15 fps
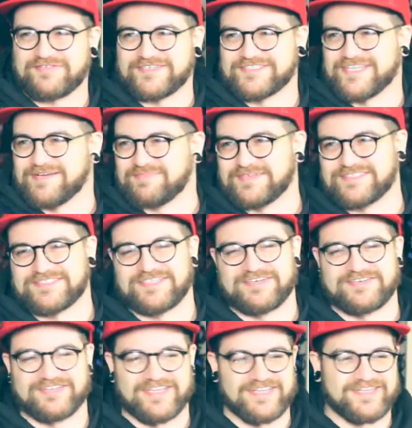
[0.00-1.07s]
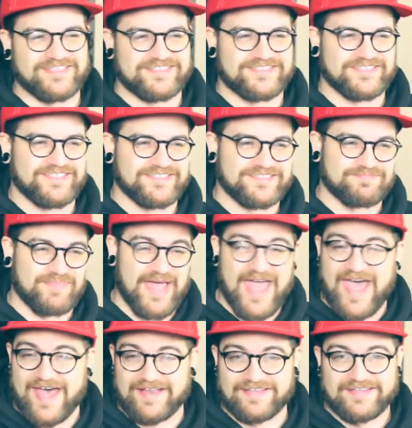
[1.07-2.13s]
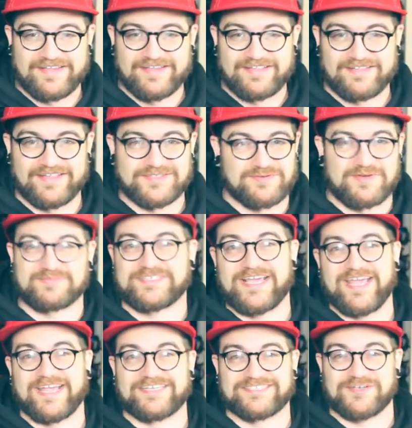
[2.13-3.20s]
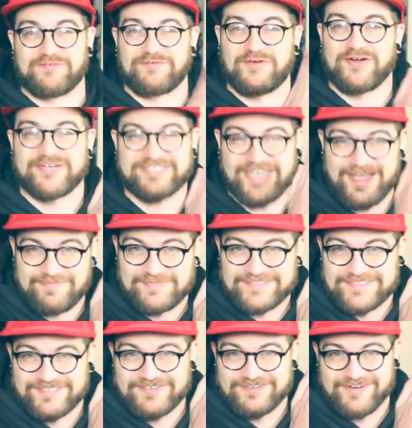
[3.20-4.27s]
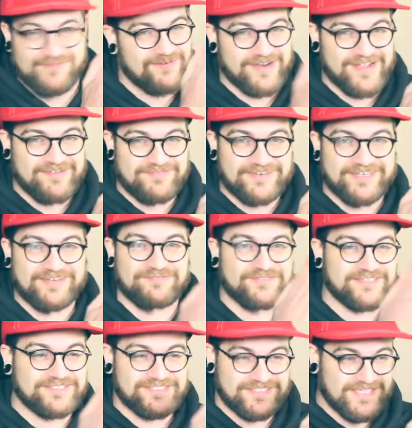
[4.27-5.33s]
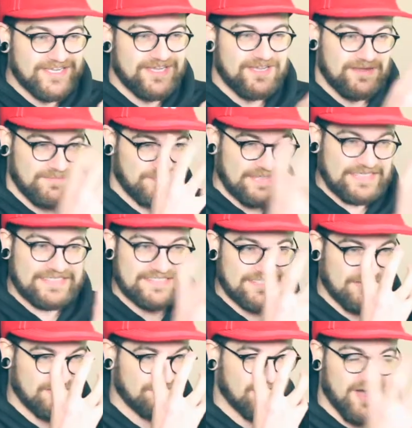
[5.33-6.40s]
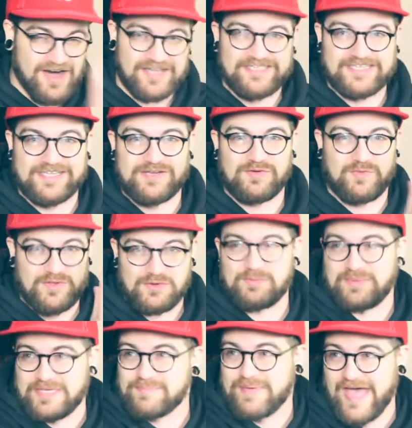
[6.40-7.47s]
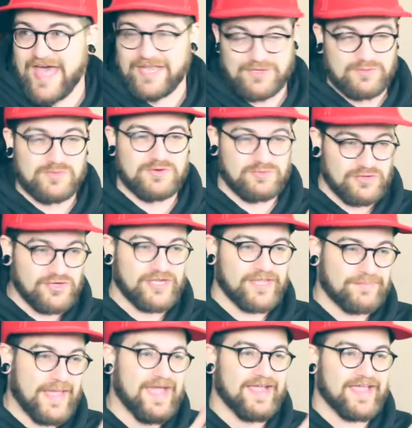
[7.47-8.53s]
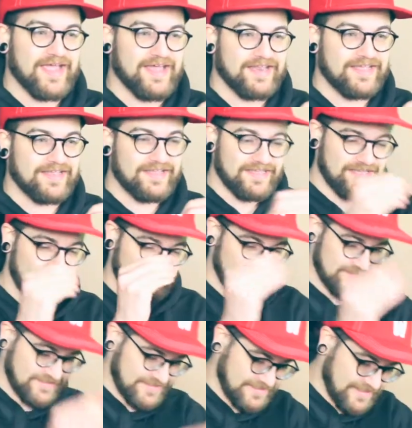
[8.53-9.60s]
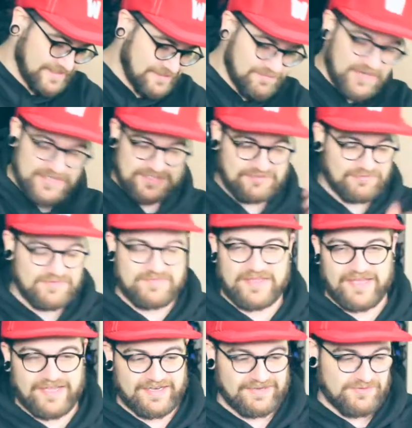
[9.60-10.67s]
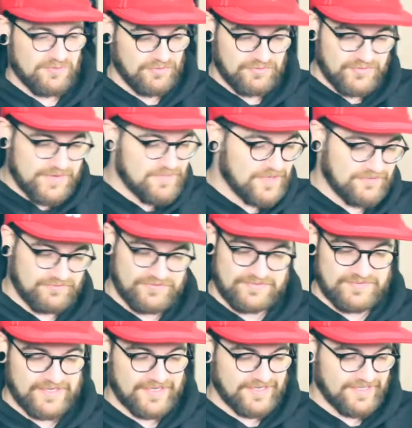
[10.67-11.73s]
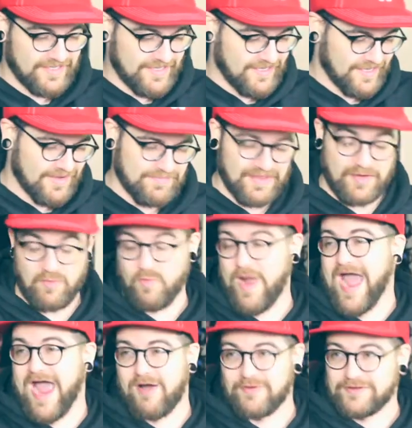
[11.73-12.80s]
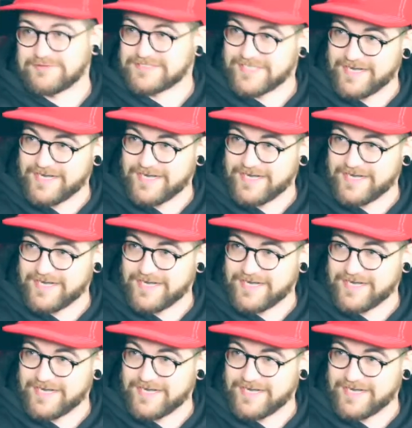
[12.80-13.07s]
first episode, and it's bad. That's what I'm saying. Is your first episode or whatever, your first piece of content will be bad. You will look back at it 6 months from then or 3 months from then and be like, wow, that was